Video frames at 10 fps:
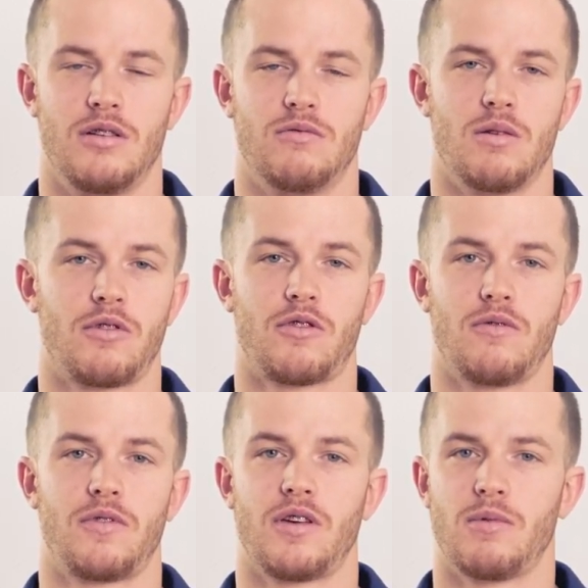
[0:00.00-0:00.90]
Rubber
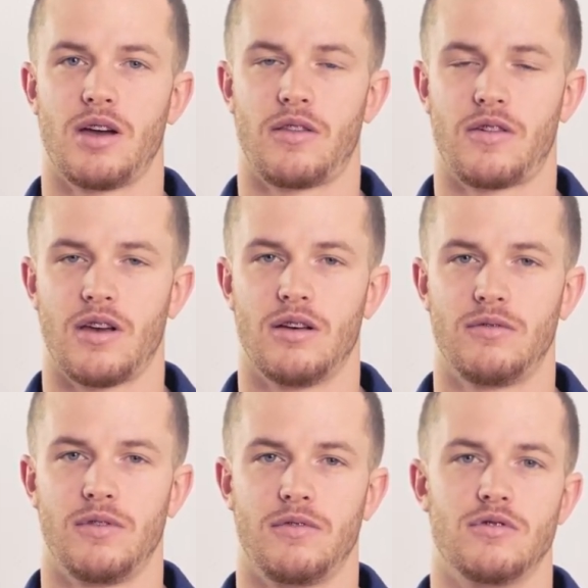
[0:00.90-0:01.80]
surfacing by
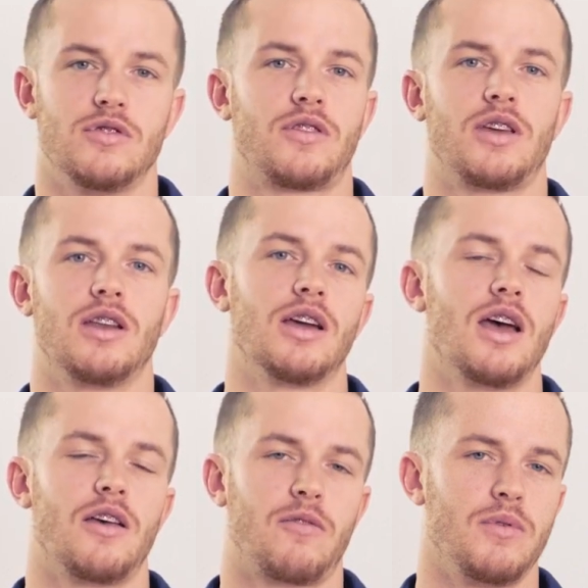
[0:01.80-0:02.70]
itself, if you're just getting an
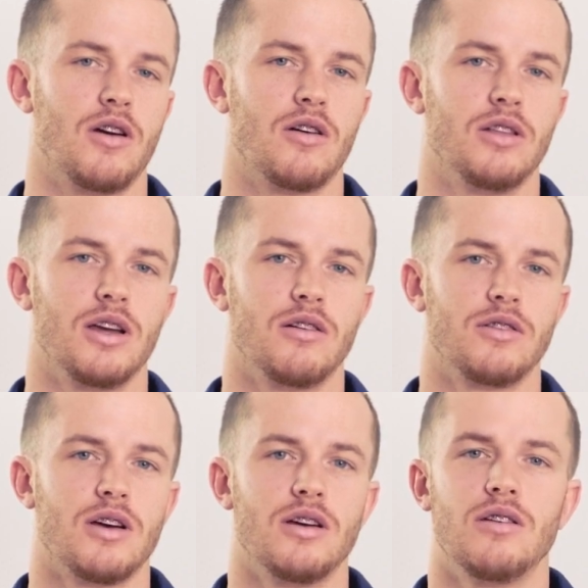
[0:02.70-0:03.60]
SBR layer
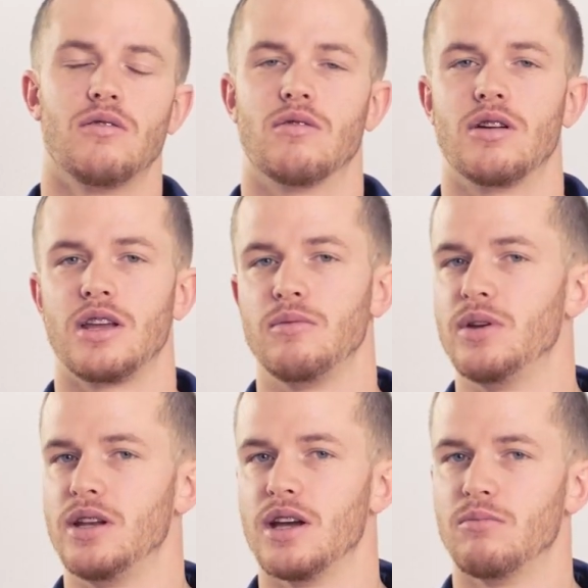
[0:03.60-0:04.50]
done or an
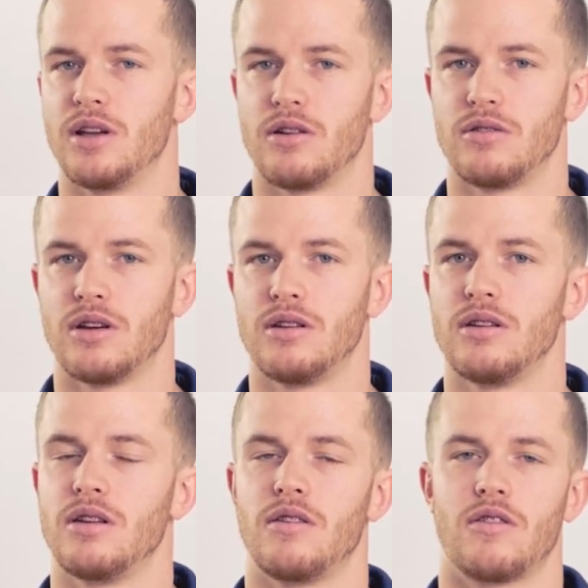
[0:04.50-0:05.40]
EPDM layer
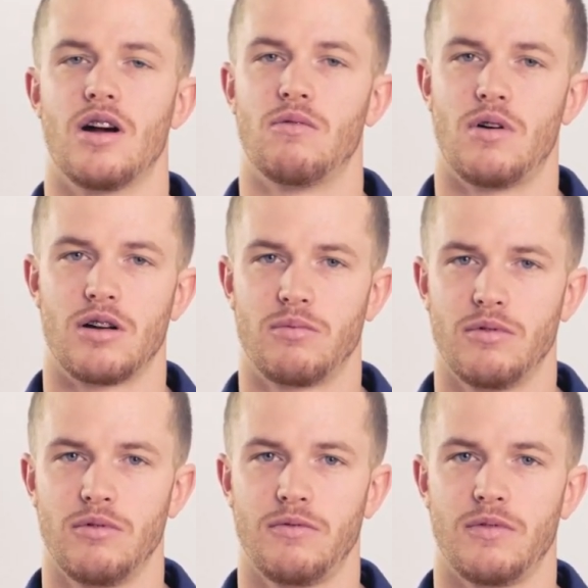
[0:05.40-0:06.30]
done, is not
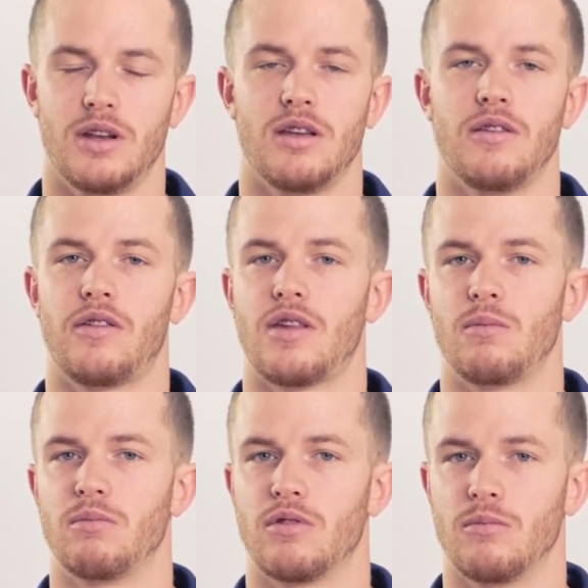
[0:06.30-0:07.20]
waterproof. It is
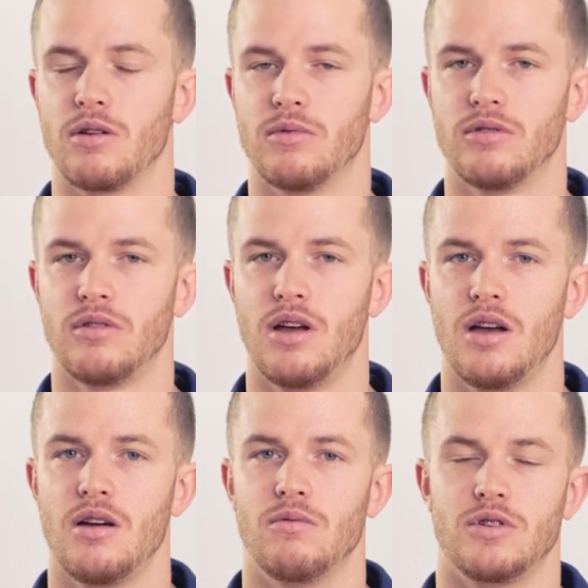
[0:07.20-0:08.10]
semi-permeable,
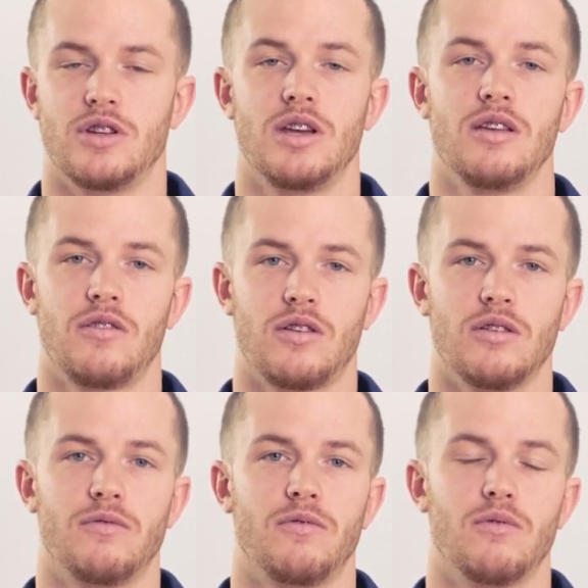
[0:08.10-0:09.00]
which is
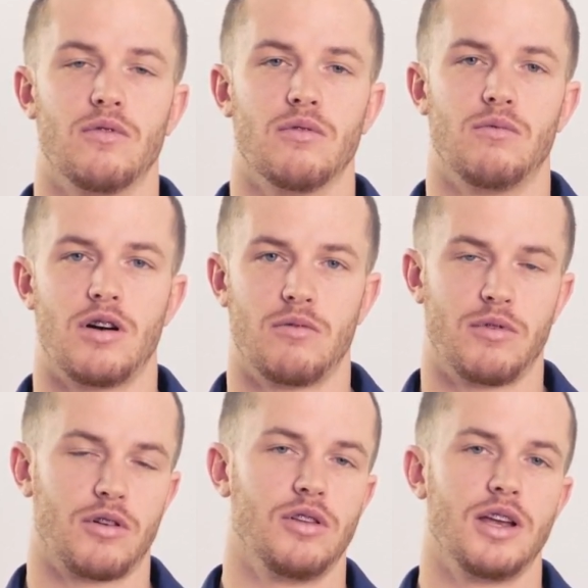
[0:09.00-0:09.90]
good for water
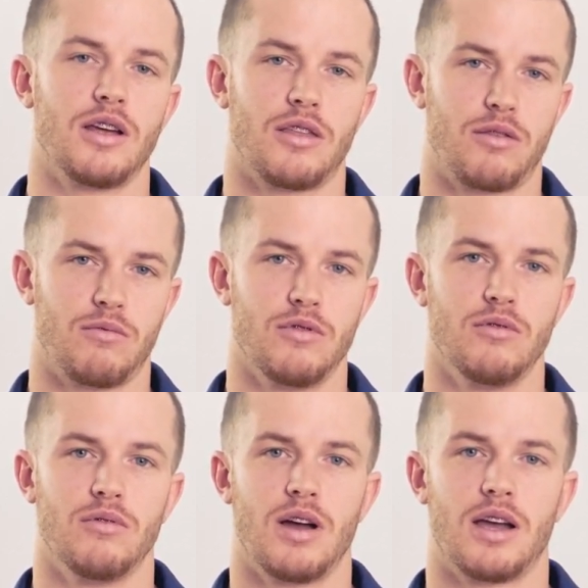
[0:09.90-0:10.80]
percolating
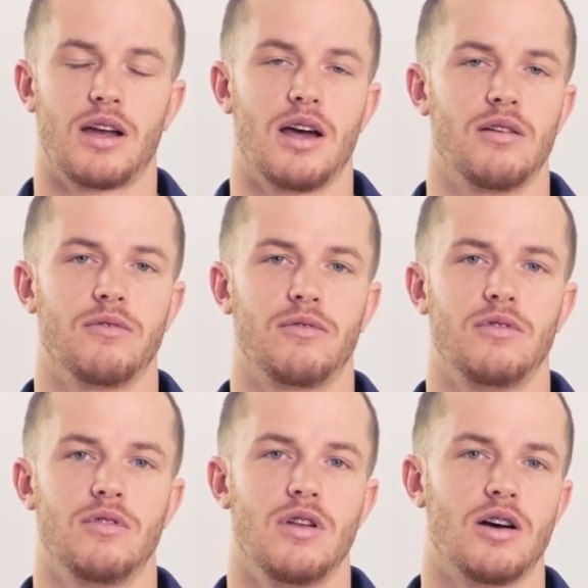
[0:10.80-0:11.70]
through and kind of
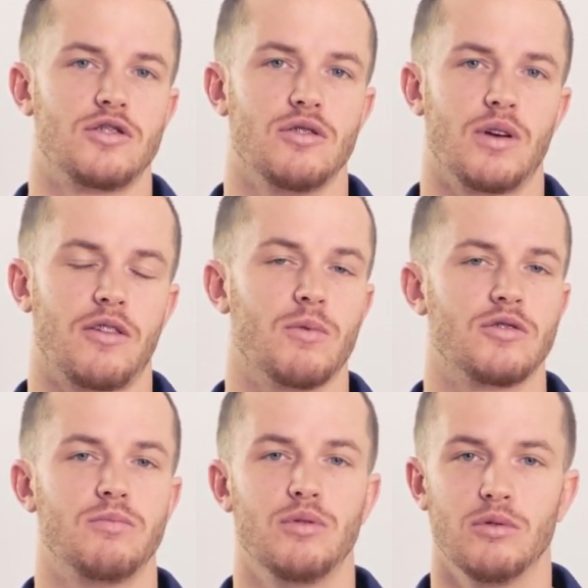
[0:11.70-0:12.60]
not showing as
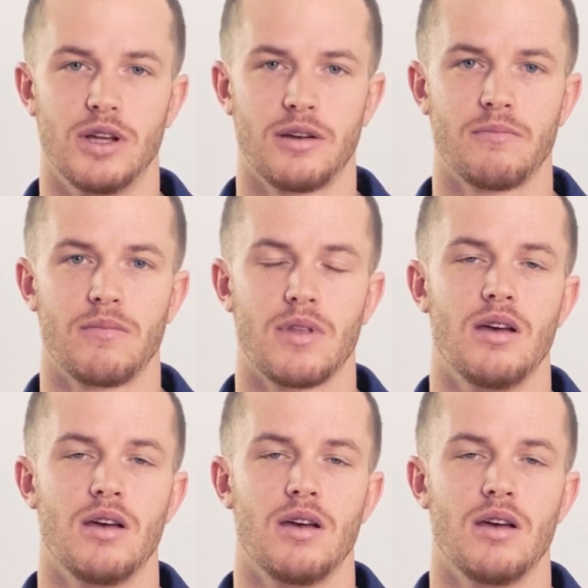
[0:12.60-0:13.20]
much pooling.